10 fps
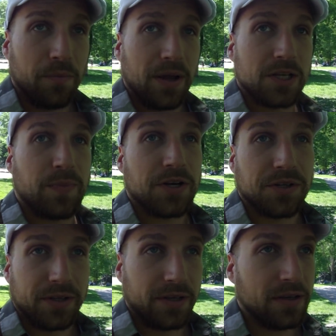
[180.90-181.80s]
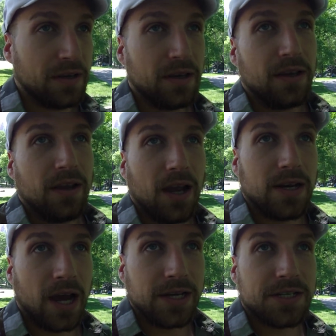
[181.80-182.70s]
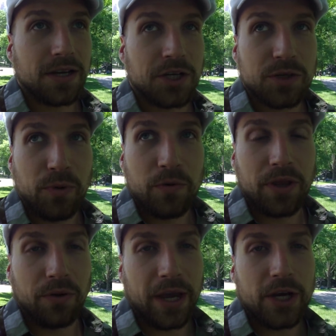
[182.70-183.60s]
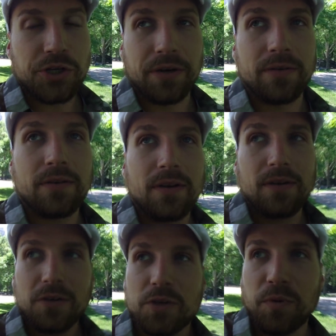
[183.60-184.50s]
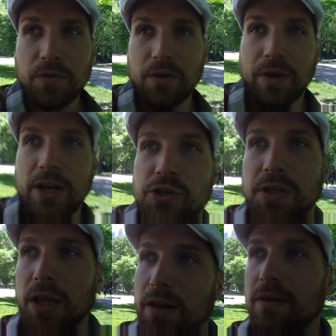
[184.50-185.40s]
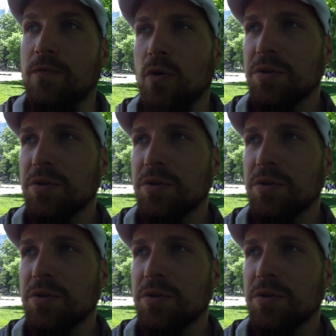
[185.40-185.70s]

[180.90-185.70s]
girl, man, especially a nice, a smooth little Asian, smooth little Asian lady. Of